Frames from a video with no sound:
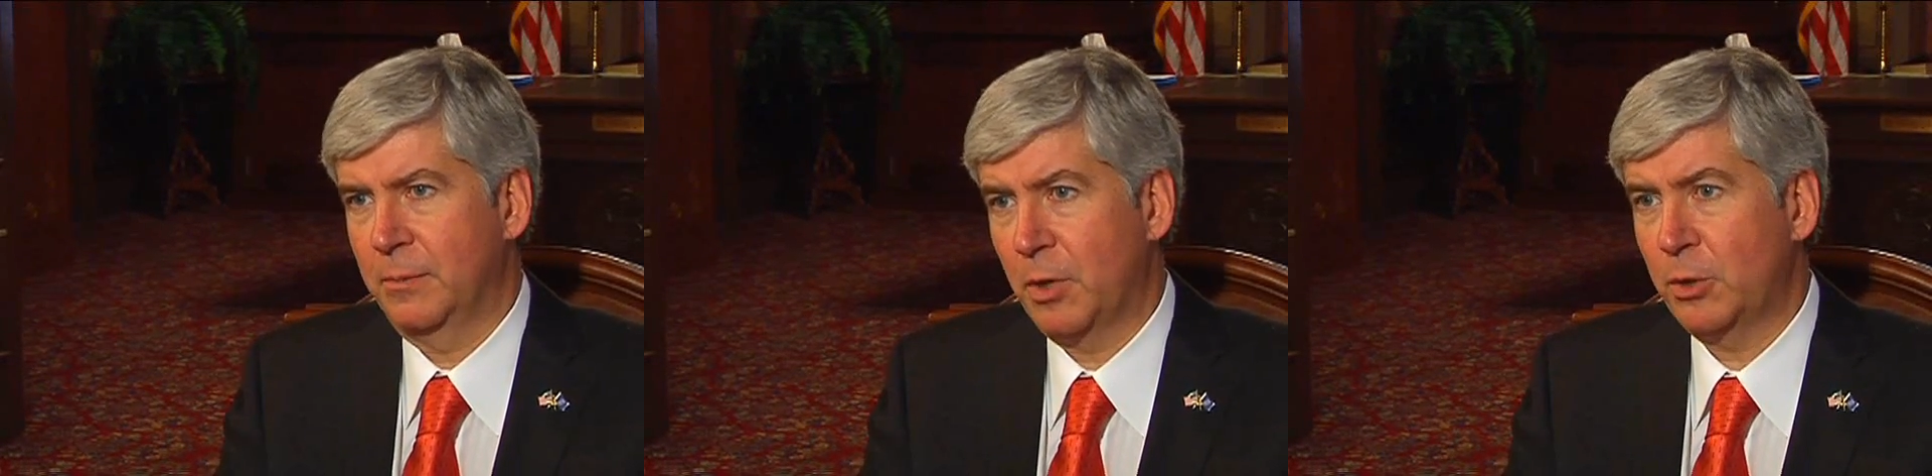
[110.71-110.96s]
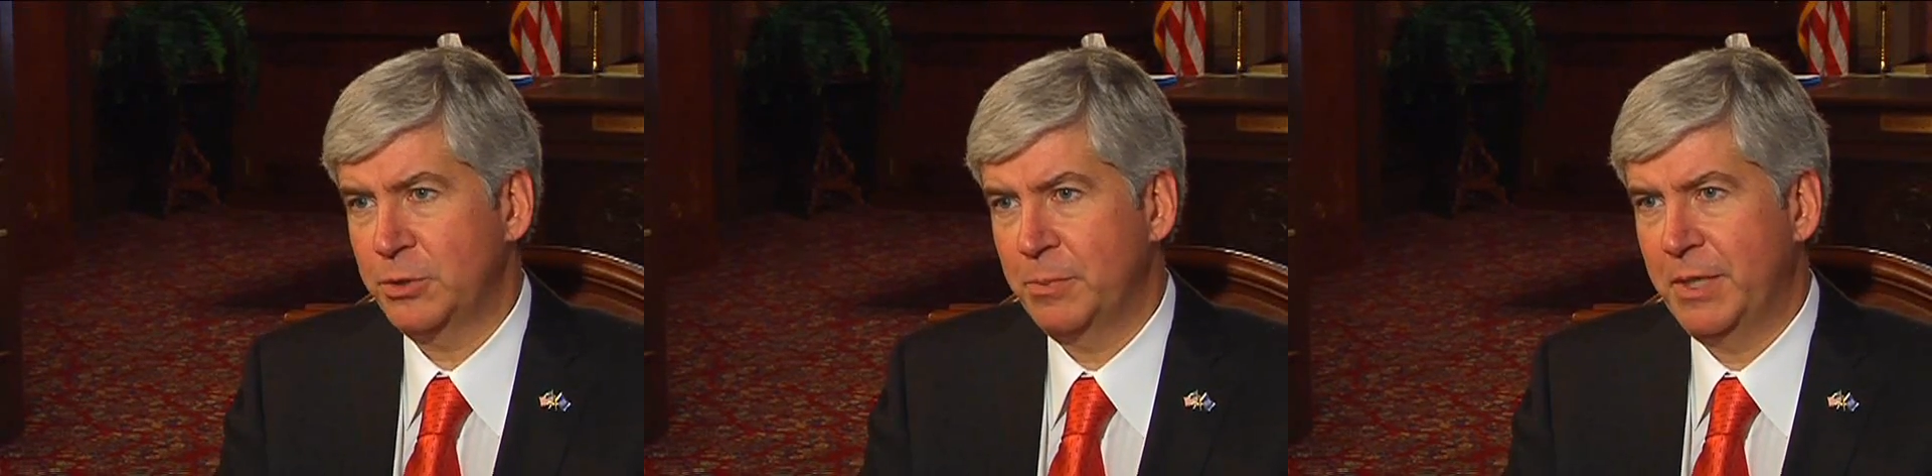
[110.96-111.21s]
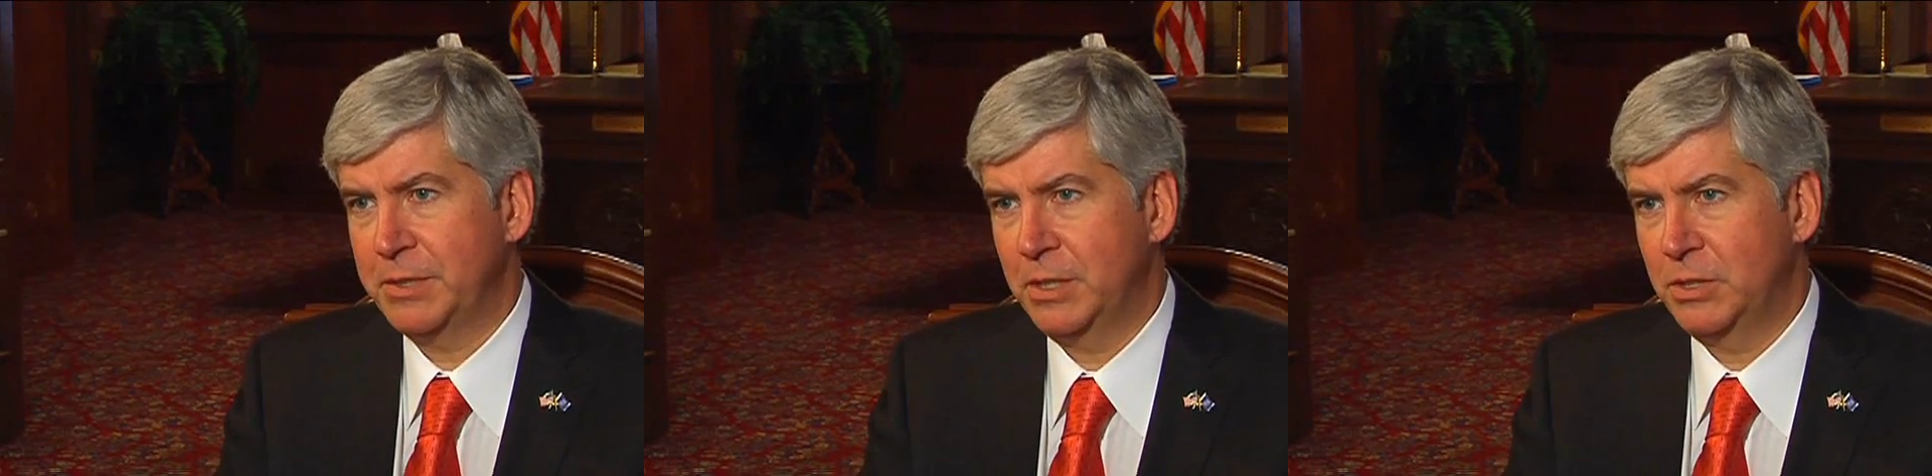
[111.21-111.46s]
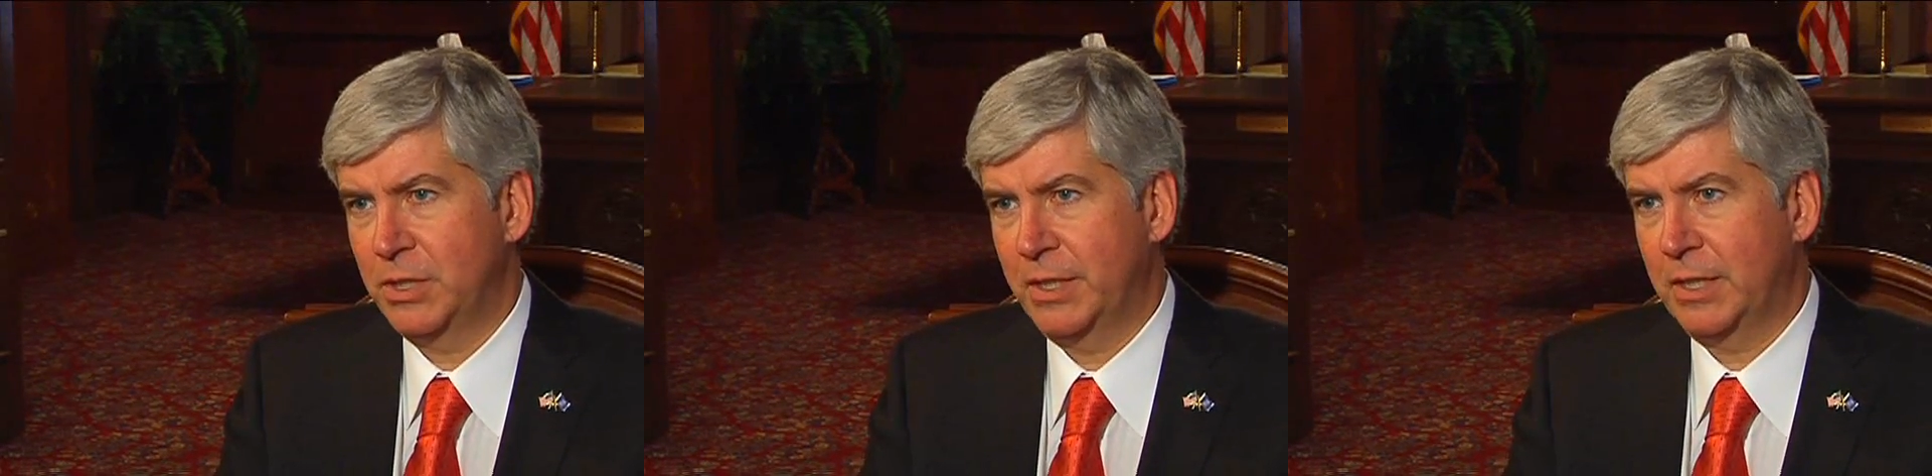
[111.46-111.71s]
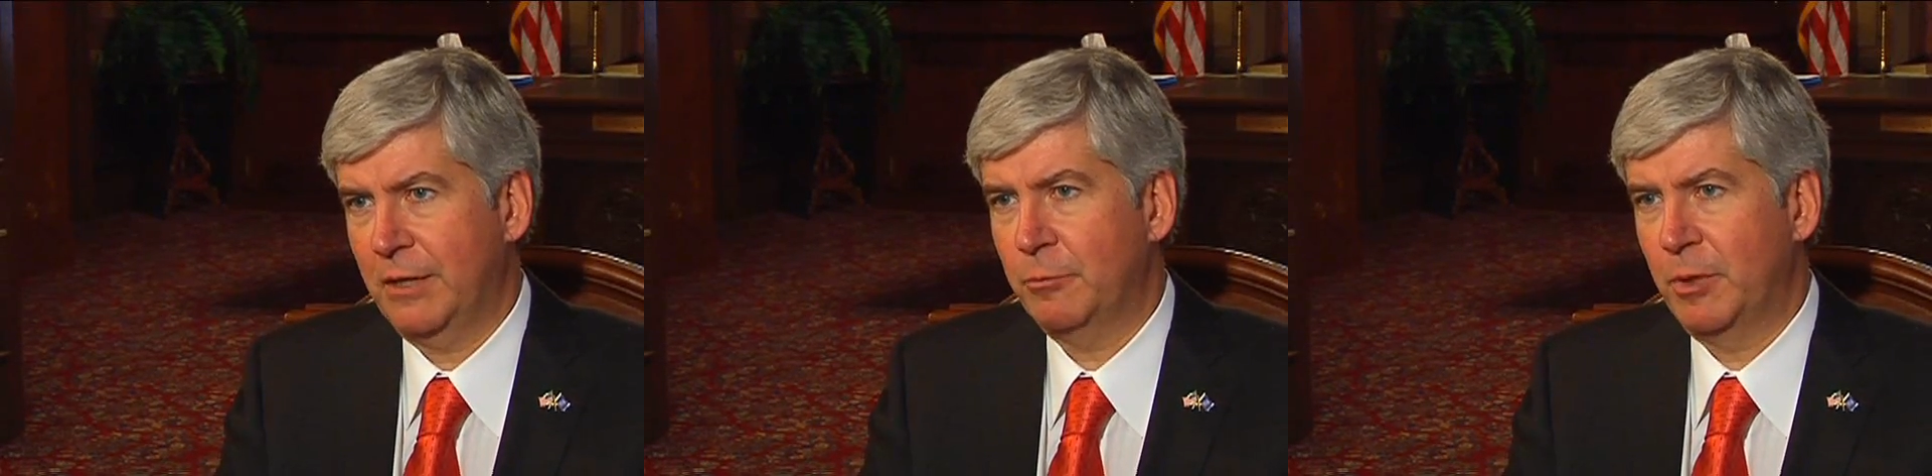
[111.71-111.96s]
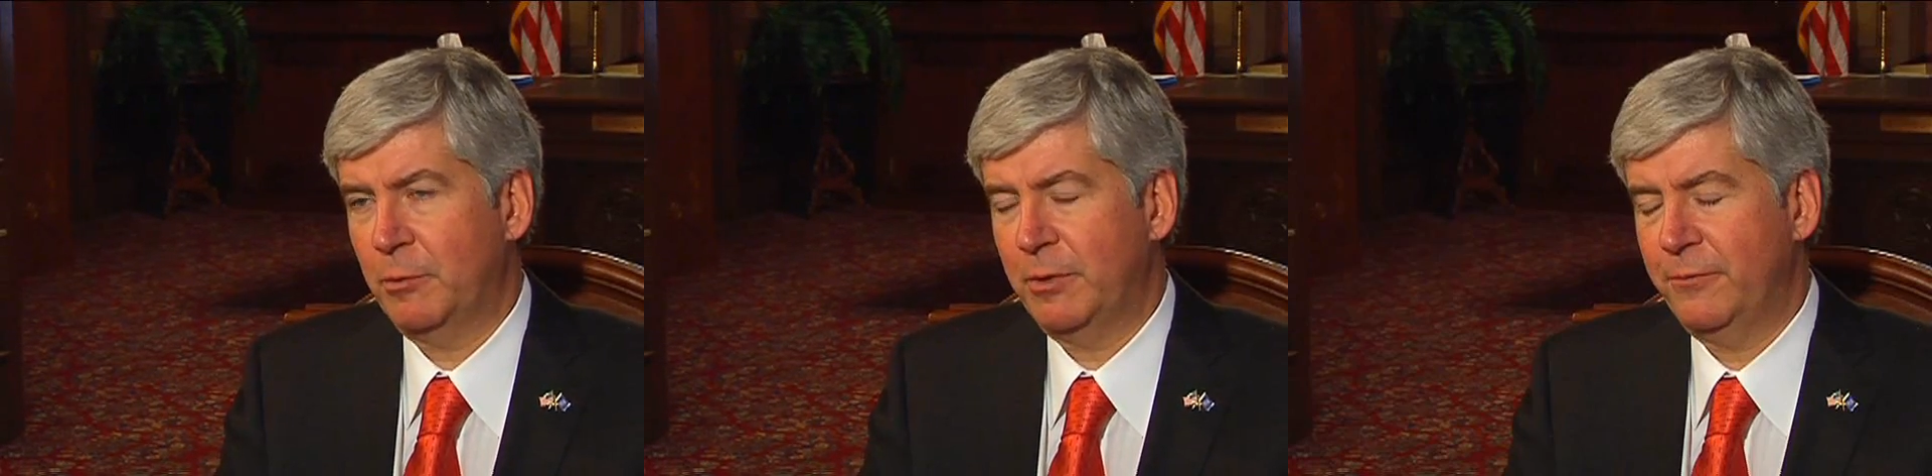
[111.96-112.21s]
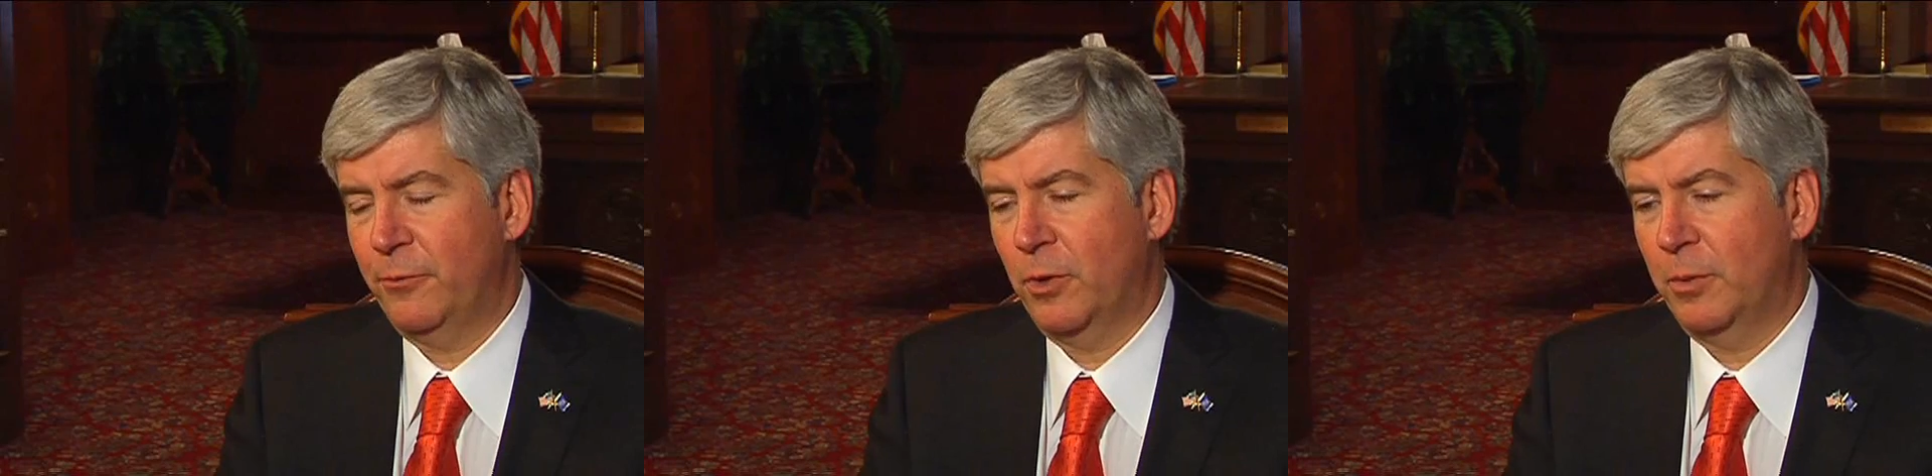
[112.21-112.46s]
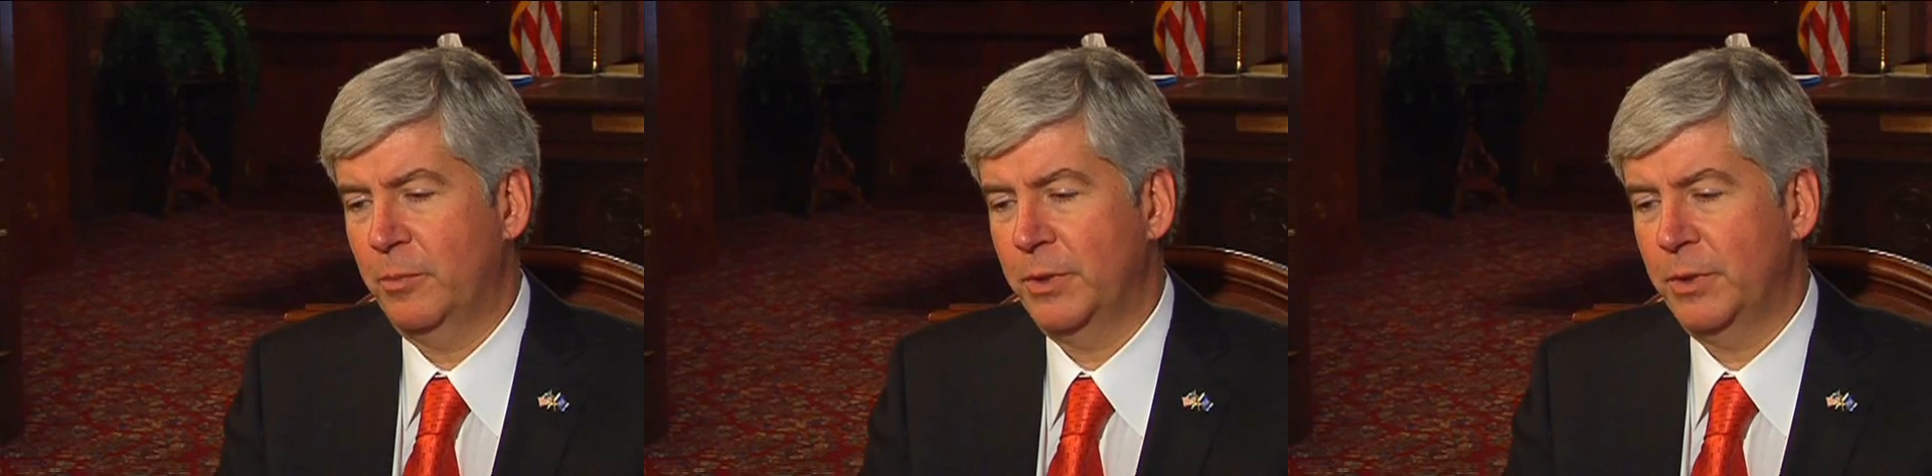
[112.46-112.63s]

March message on government reform,